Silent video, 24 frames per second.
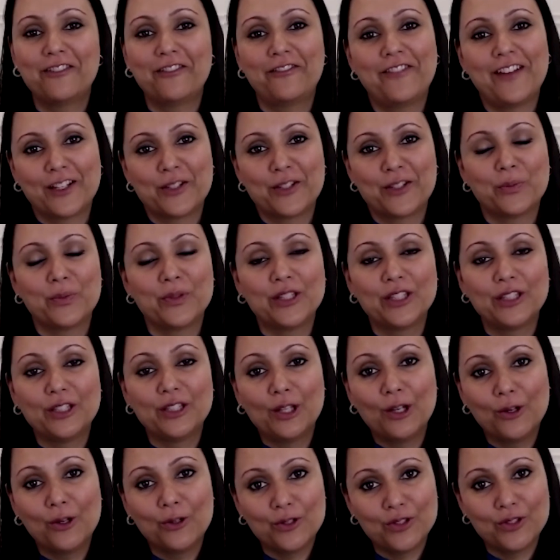effects with
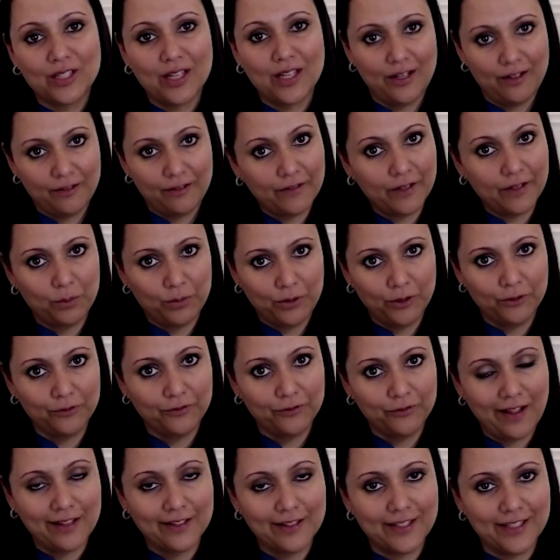low side effect
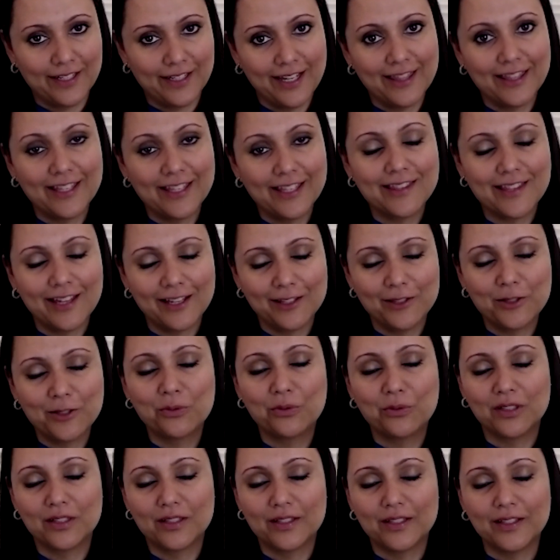profiles. And I think that's
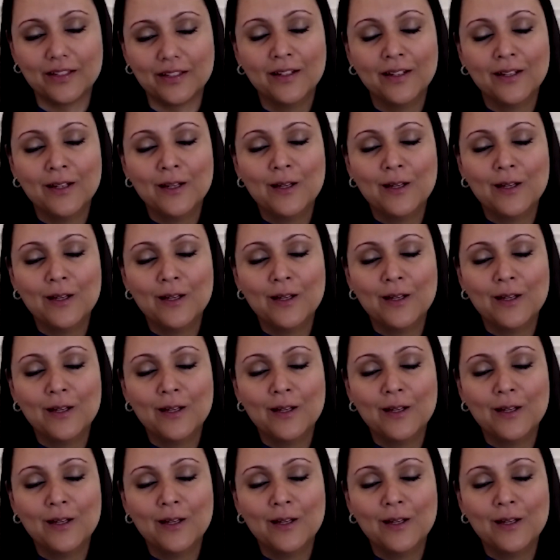really